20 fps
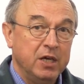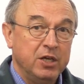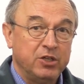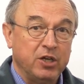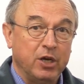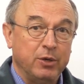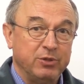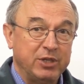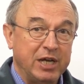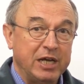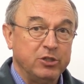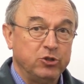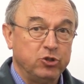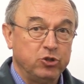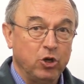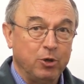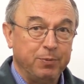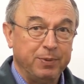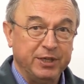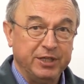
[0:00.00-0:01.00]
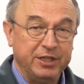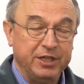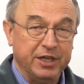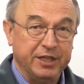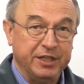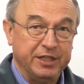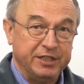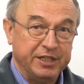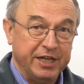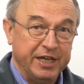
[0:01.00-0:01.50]
So I was out shopping the
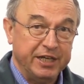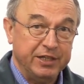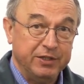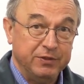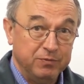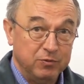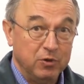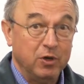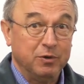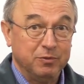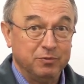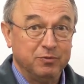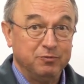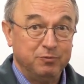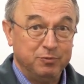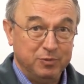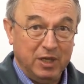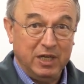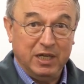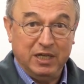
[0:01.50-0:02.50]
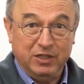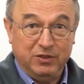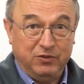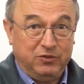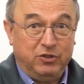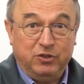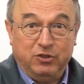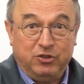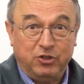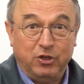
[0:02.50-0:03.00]
other day, not uh,
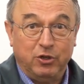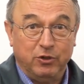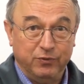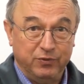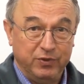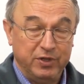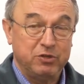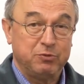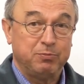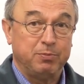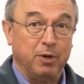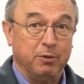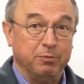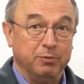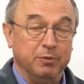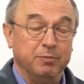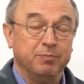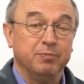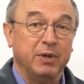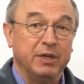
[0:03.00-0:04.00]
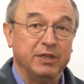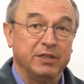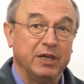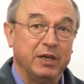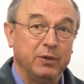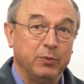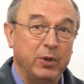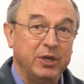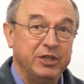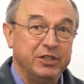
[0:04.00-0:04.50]
to solve this problem, but
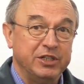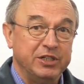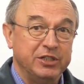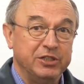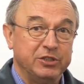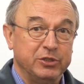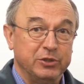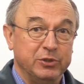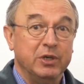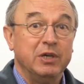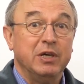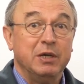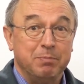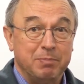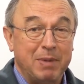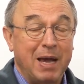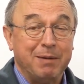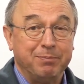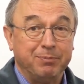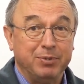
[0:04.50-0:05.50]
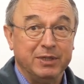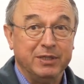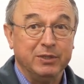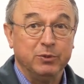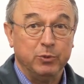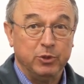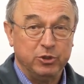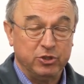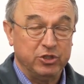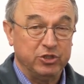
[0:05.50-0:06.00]
I went into
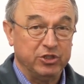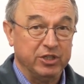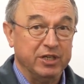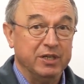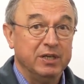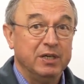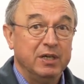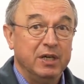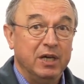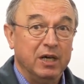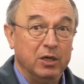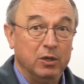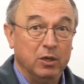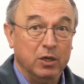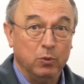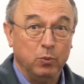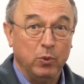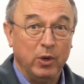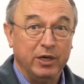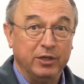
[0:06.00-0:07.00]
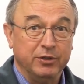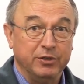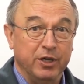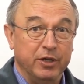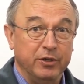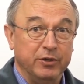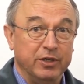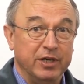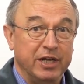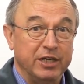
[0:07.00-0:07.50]
Maplin, which is a, a
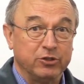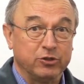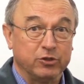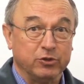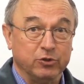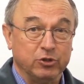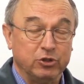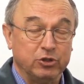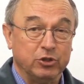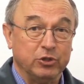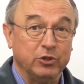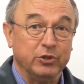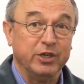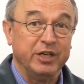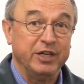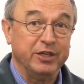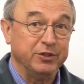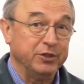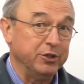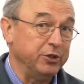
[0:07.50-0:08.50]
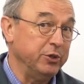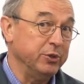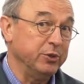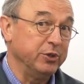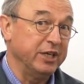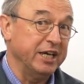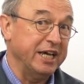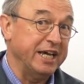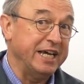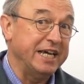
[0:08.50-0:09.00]
well-known electrical store here in the
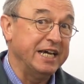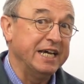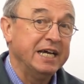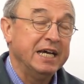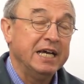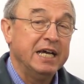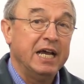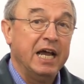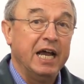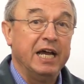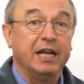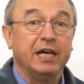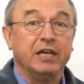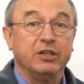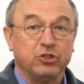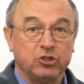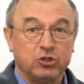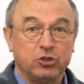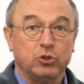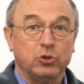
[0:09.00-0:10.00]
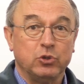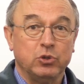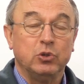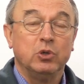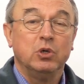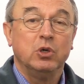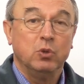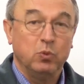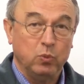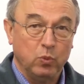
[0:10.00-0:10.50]
UK, and I saw
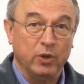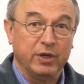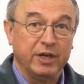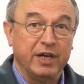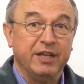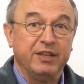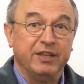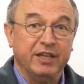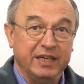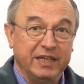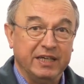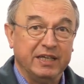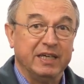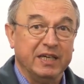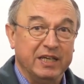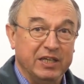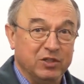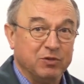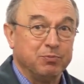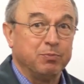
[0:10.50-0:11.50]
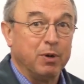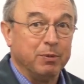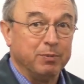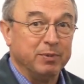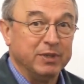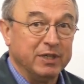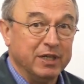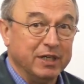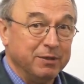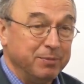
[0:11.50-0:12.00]
what I think is
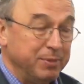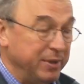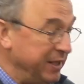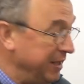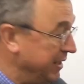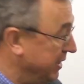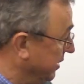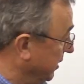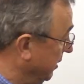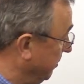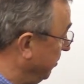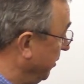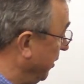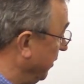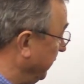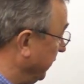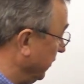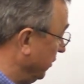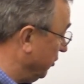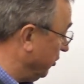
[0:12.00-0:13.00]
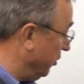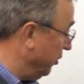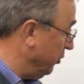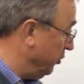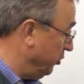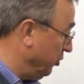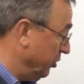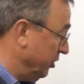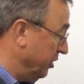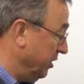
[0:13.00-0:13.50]
probably going to be the perfect
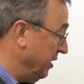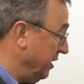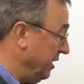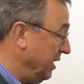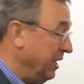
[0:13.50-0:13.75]
solution.